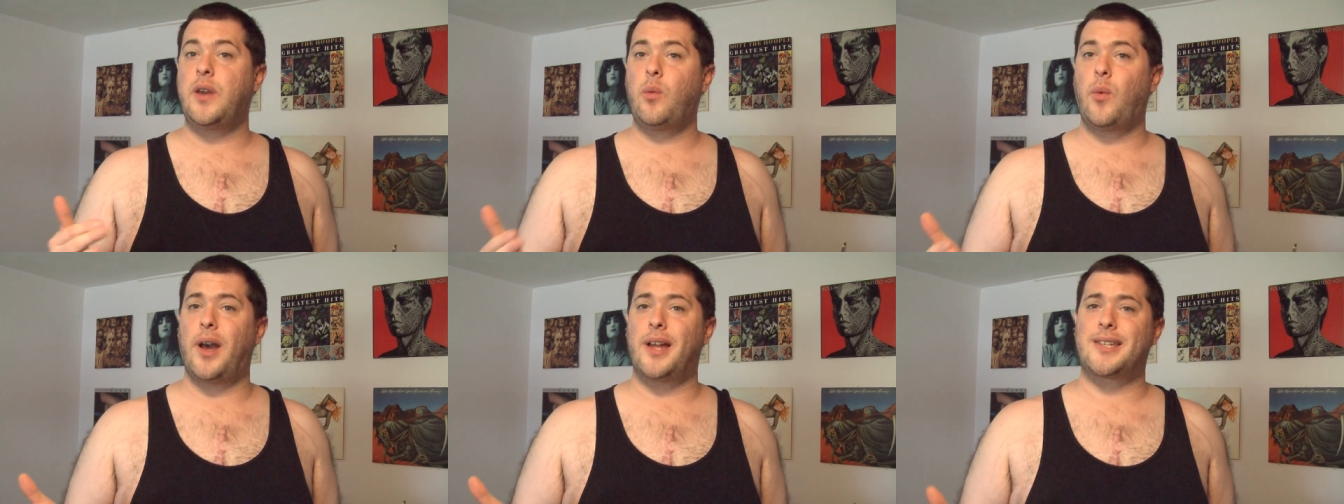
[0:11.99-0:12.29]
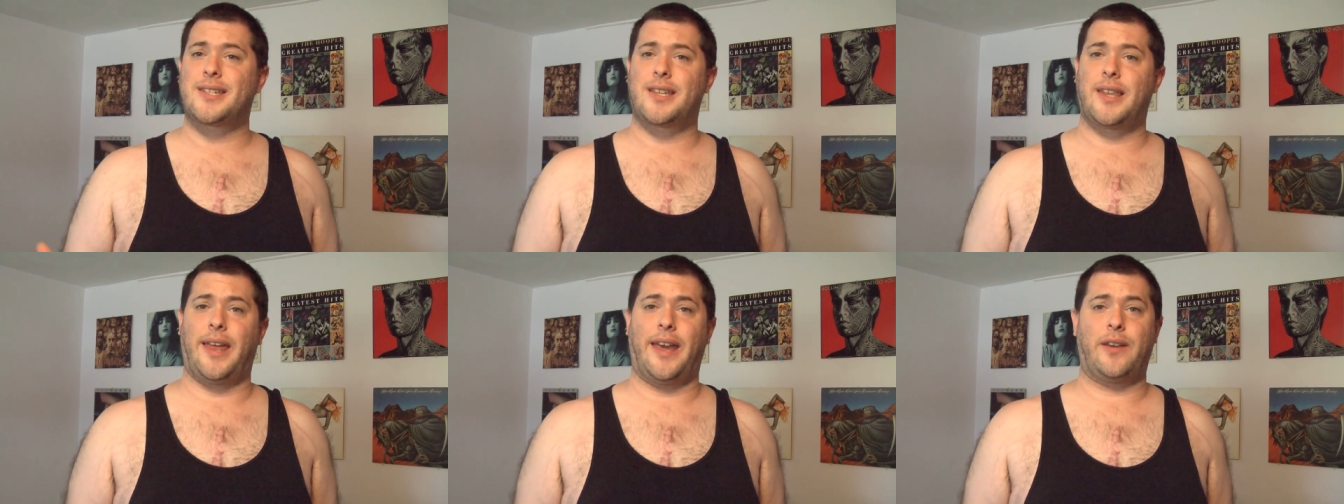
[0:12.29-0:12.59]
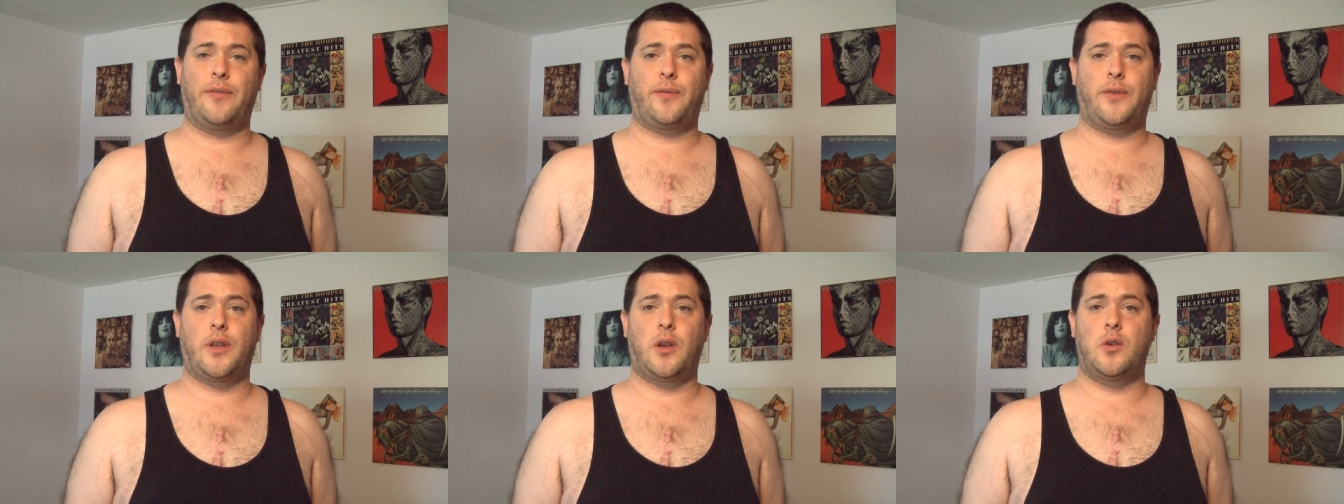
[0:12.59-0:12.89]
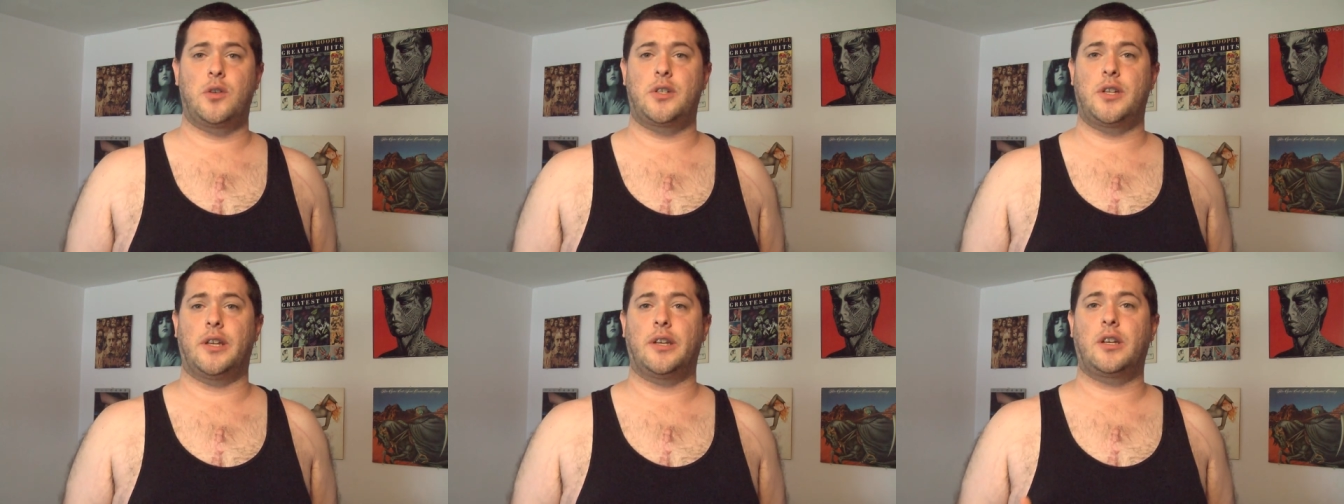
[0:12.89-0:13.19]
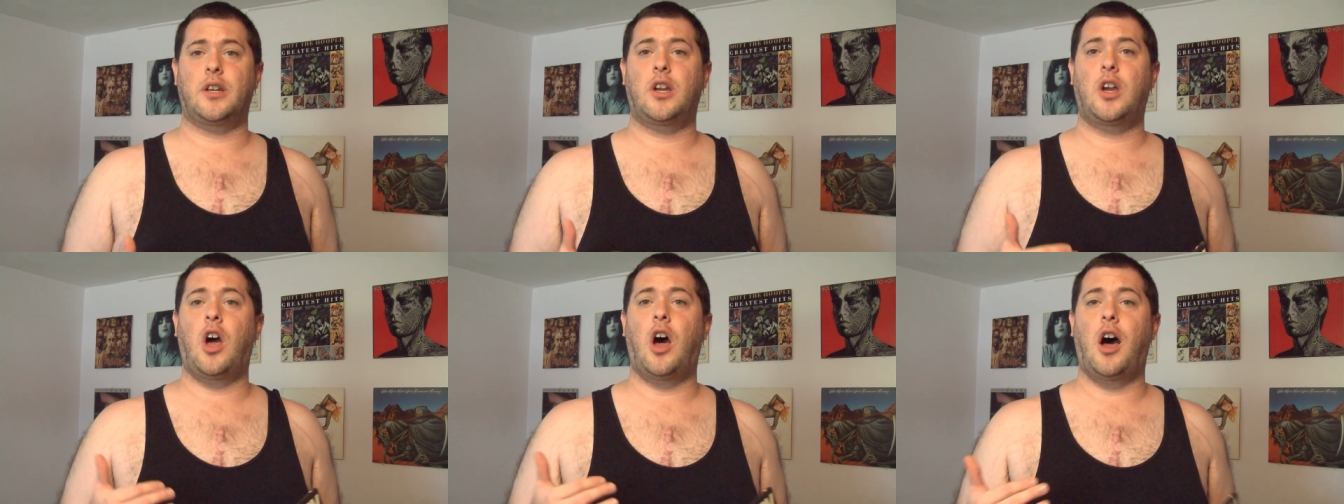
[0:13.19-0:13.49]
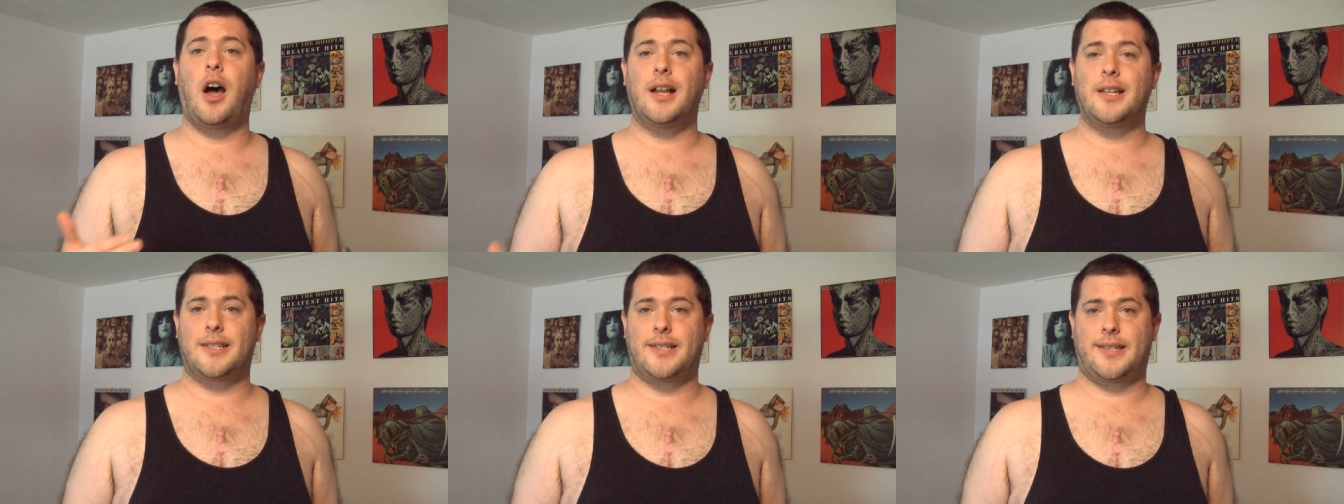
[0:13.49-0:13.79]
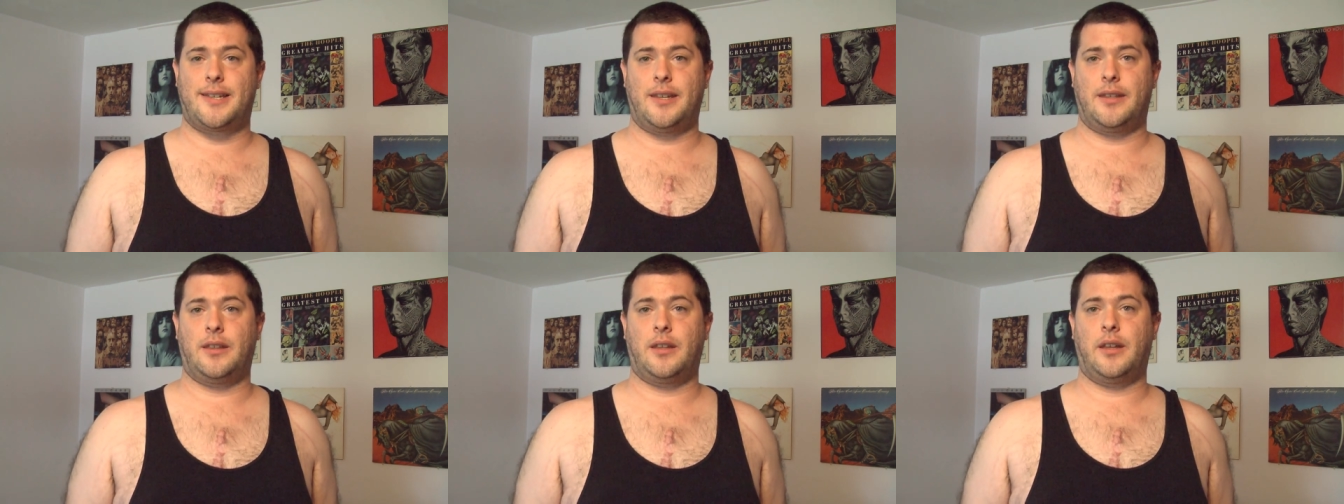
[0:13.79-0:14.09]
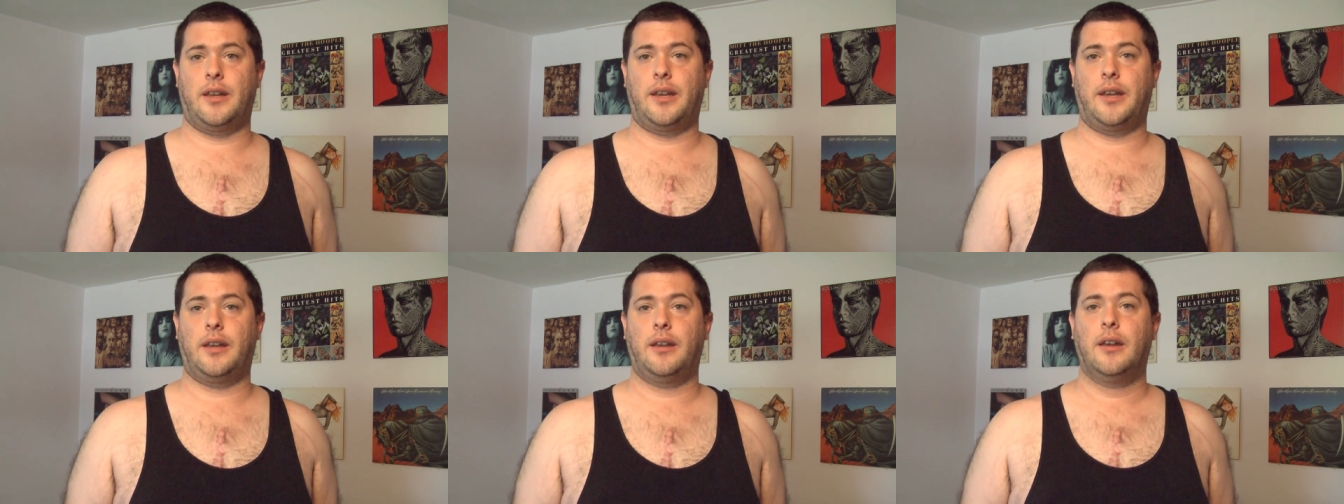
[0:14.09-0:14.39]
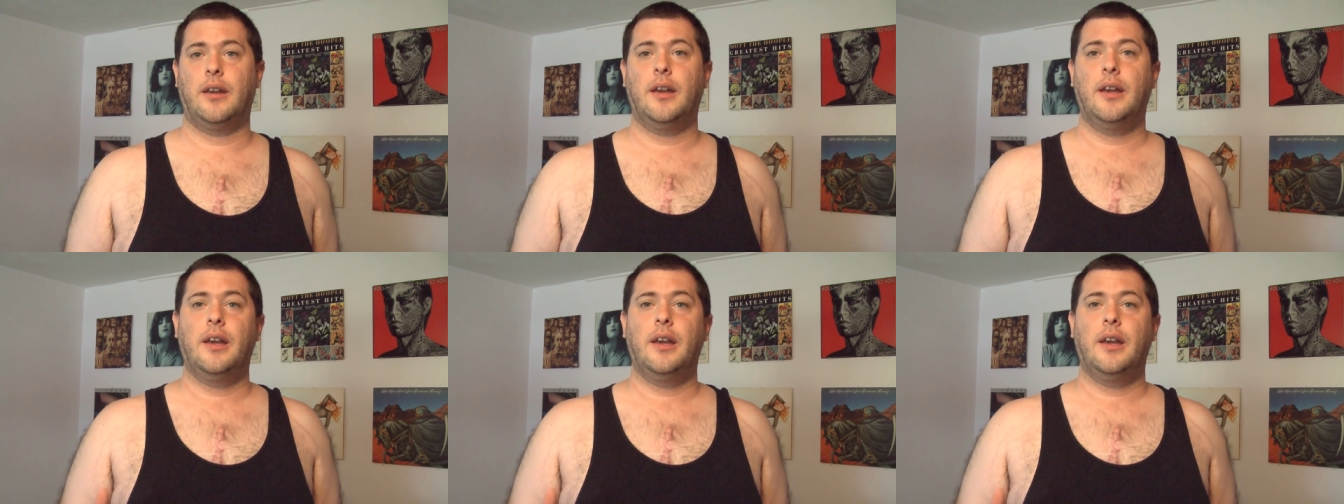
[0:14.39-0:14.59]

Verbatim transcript: Westlife use it constantly,